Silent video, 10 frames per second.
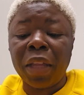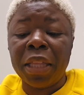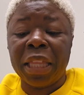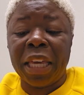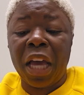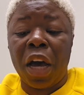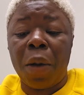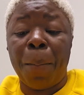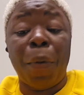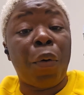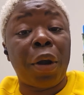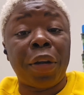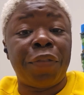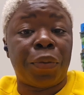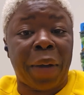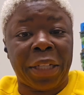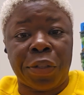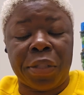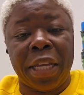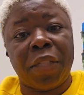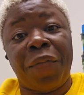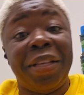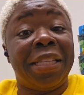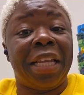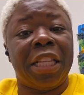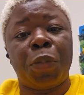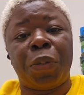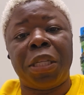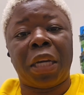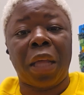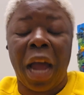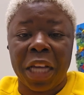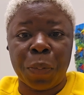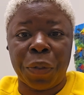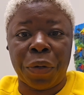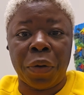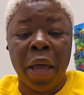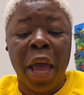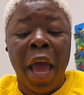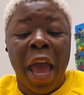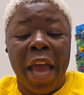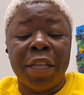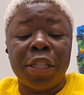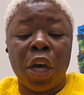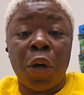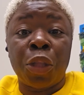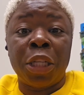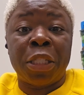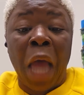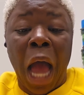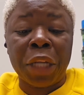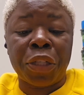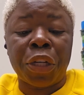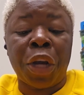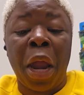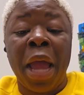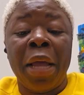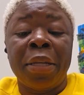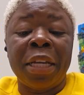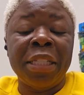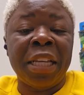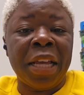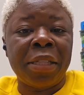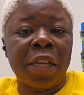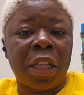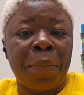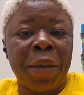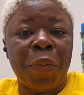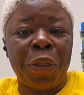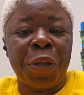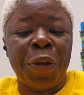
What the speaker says: the board of directors that's visiting this particular hospital. And so the doctor doesn't necessarily meet with the